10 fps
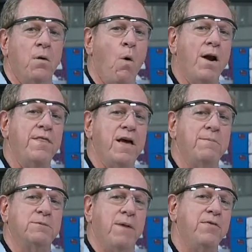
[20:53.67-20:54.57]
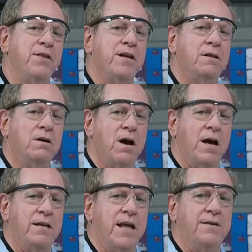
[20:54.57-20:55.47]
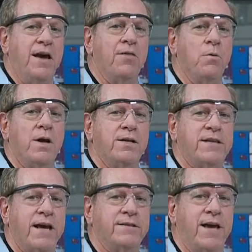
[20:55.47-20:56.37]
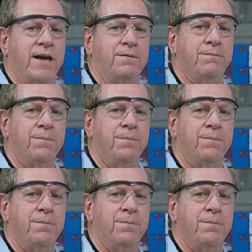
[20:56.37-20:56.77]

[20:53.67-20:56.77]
One of them is methylene chloride, and the other one is hexane.